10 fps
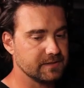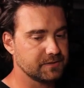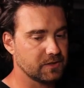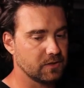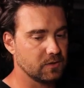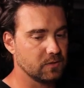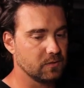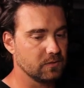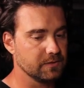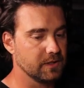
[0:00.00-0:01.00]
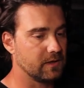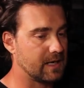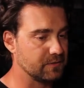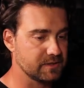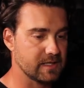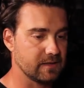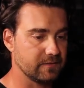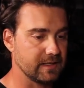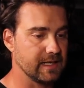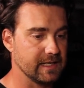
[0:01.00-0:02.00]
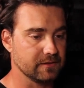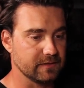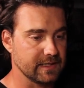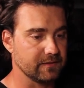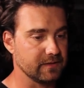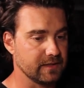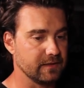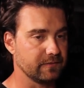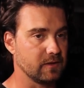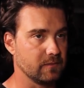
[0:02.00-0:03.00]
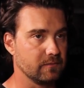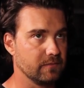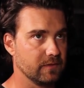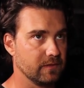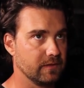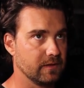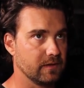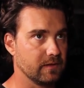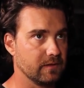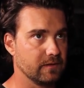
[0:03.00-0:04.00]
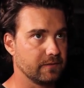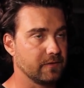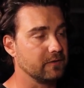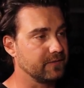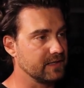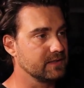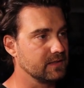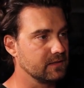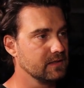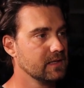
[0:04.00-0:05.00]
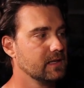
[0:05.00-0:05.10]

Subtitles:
And so, I was kind of handling everything from the front facing,